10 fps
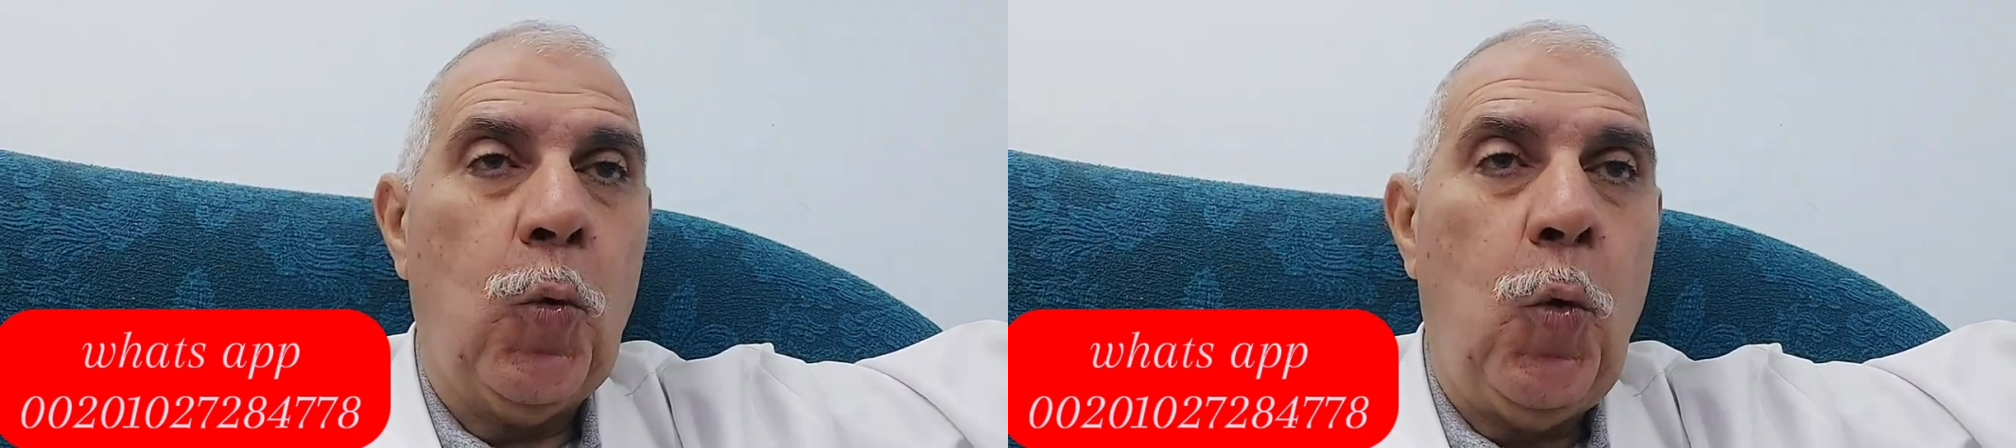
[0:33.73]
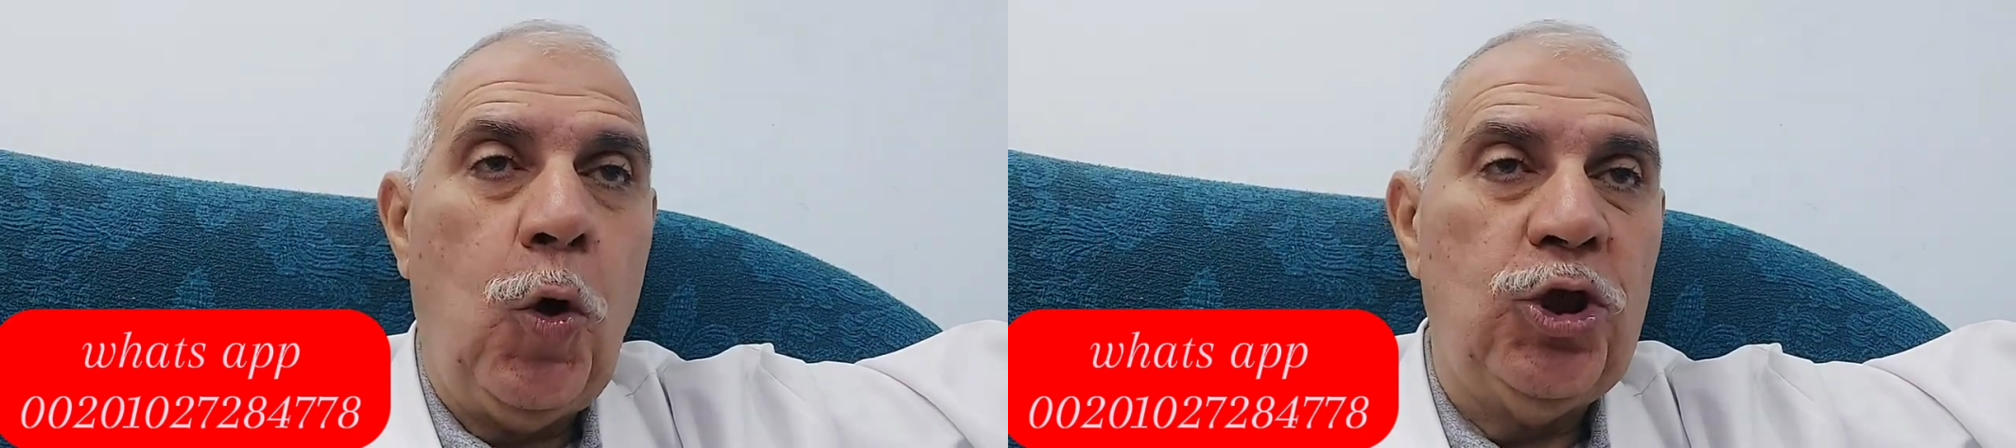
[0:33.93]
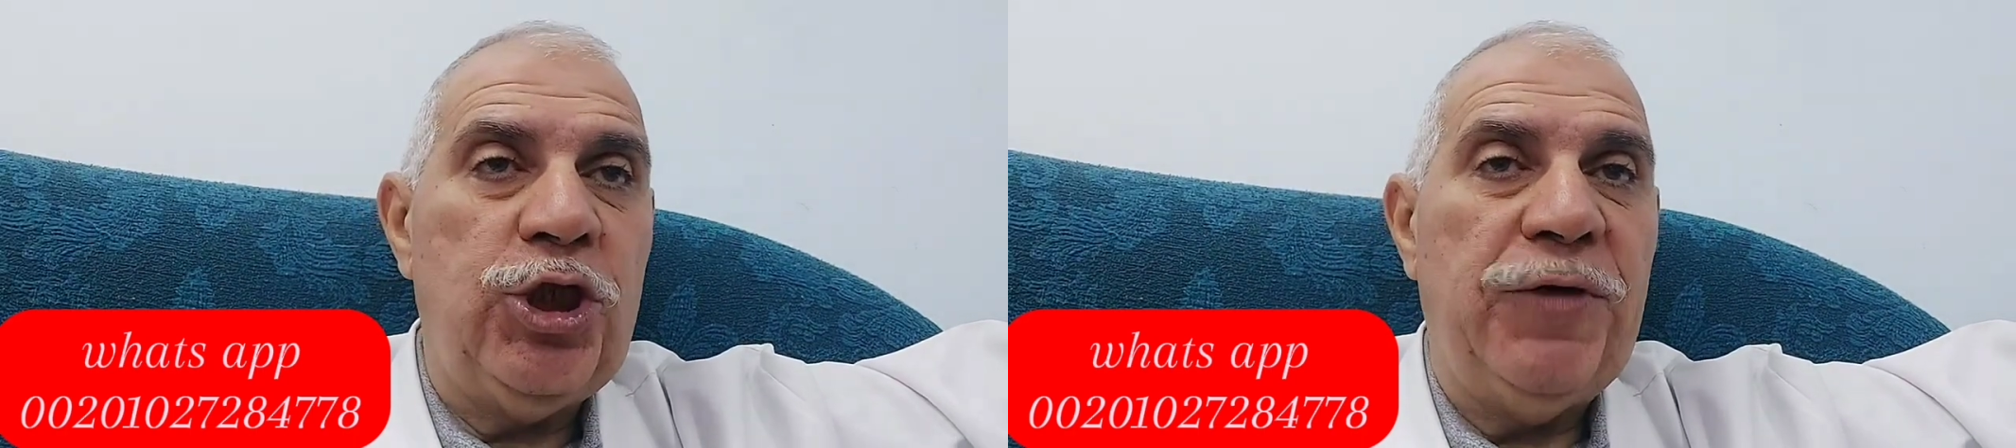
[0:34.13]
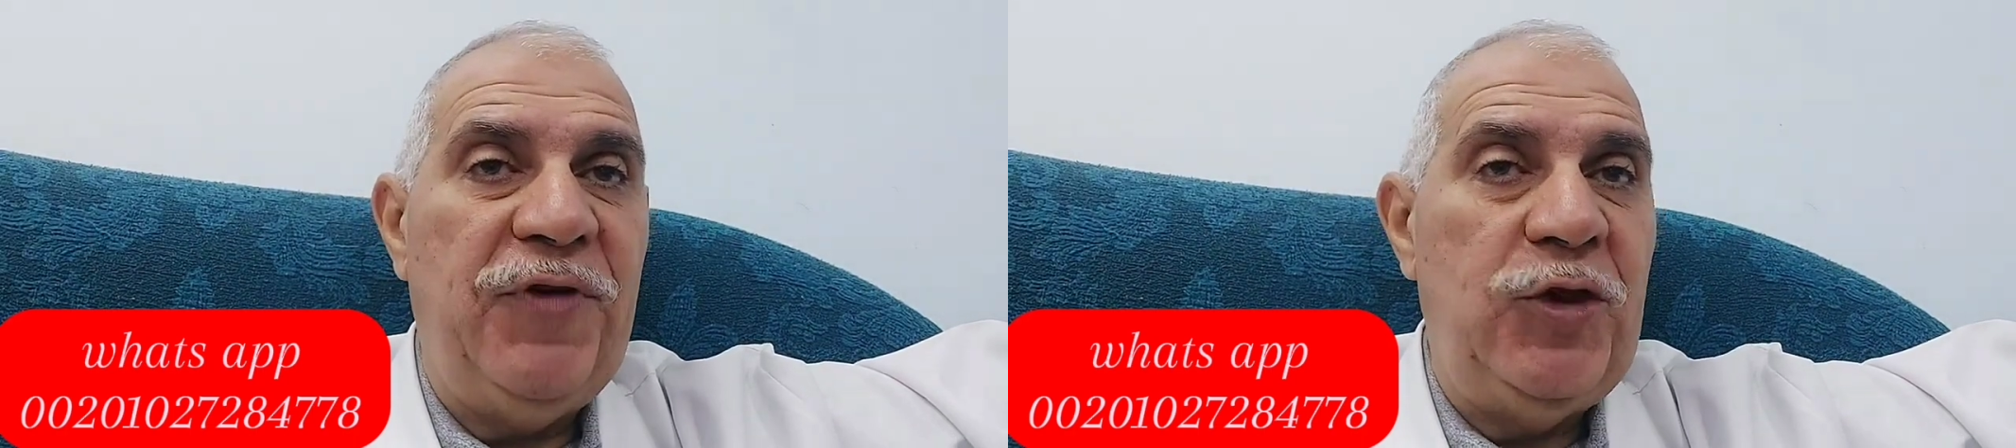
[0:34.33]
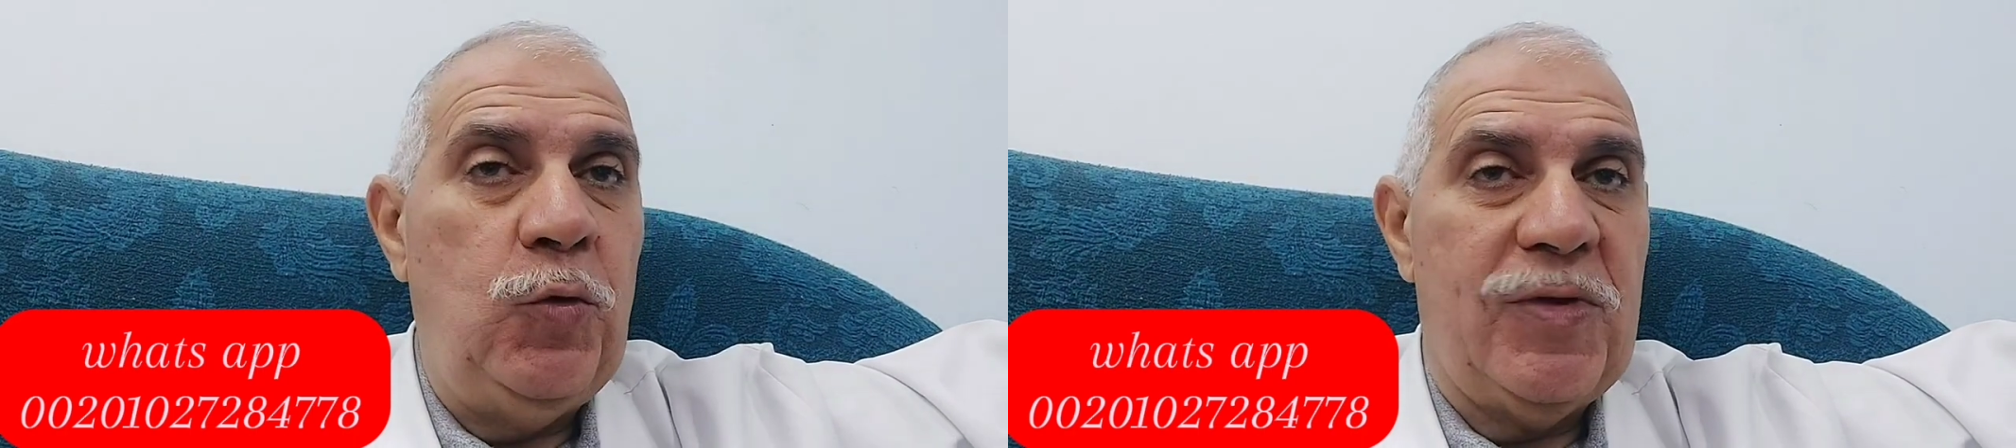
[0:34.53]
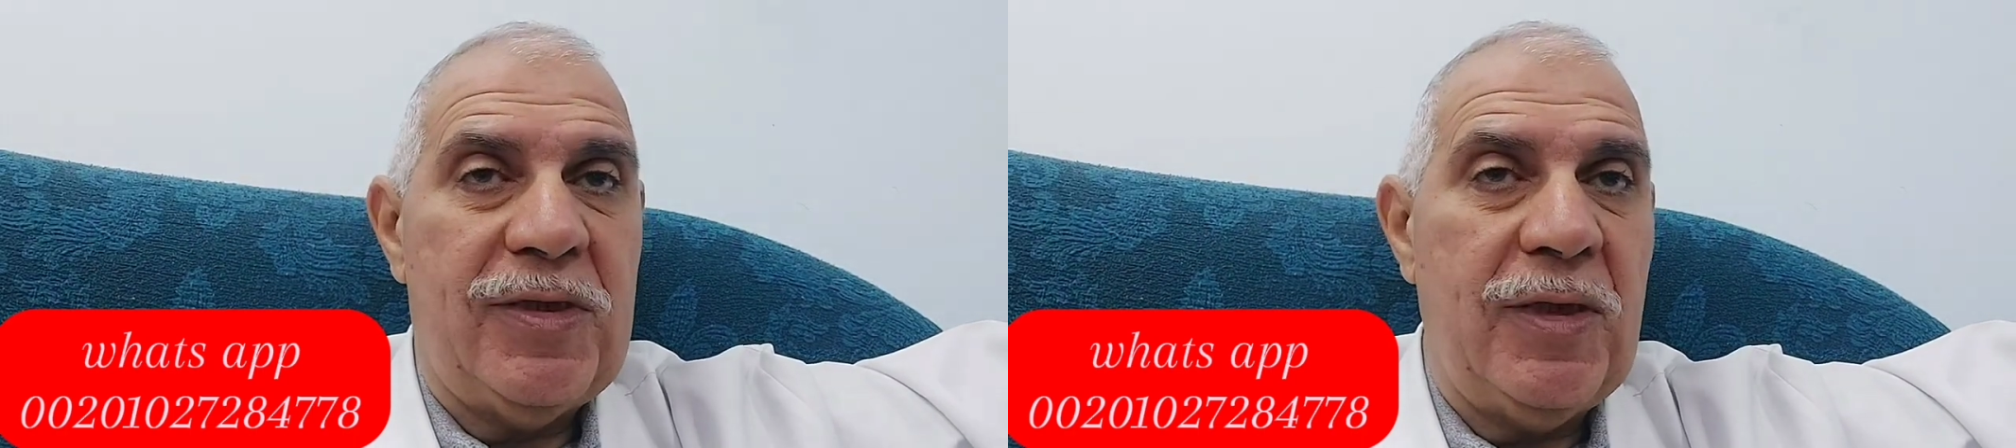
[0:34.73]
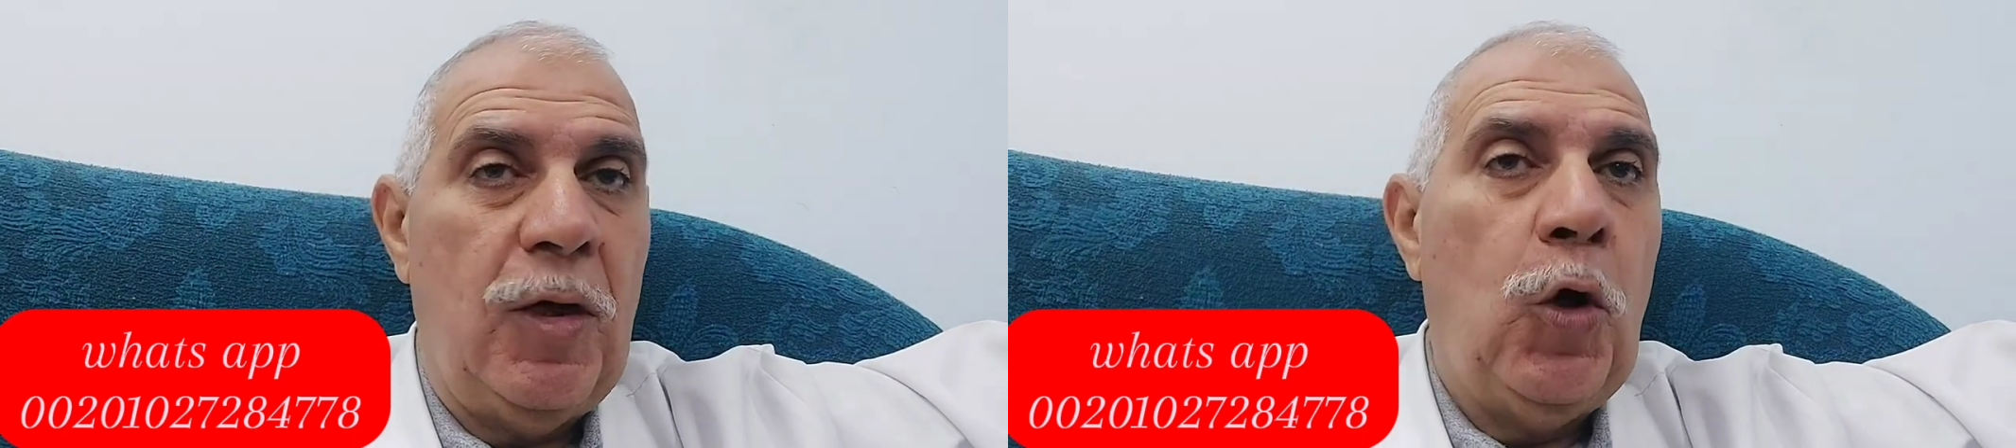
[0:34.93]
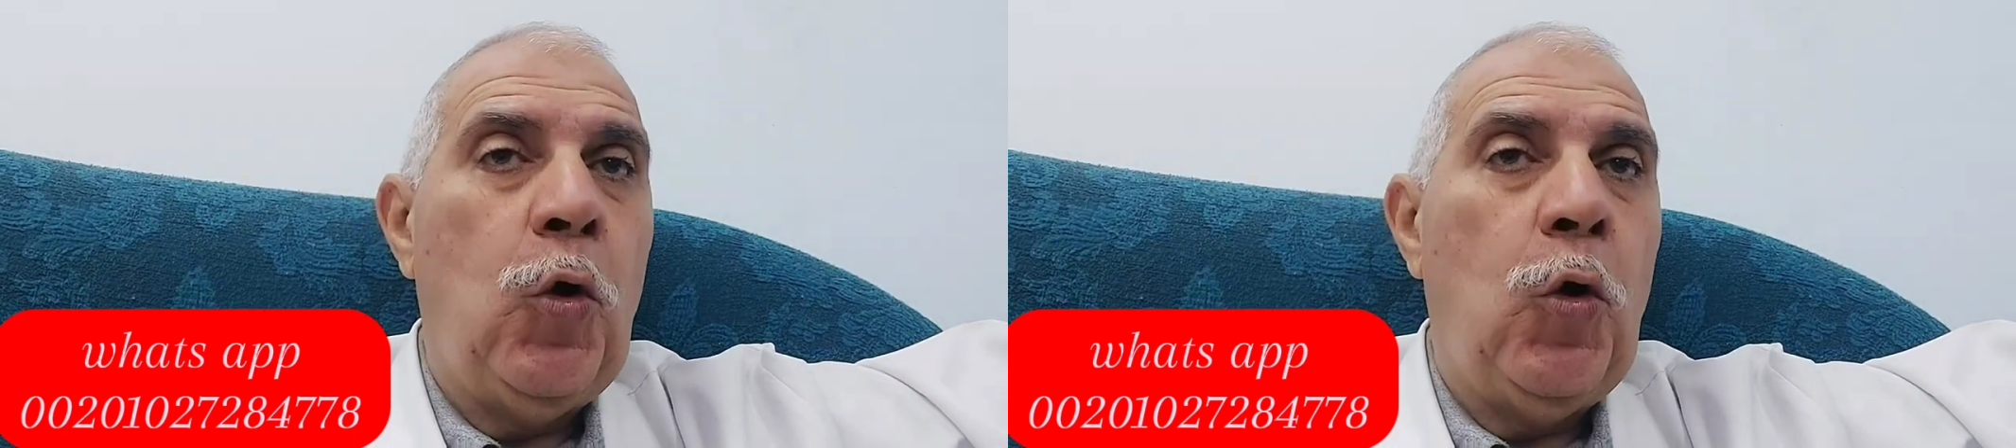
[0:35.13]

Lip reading: watch videos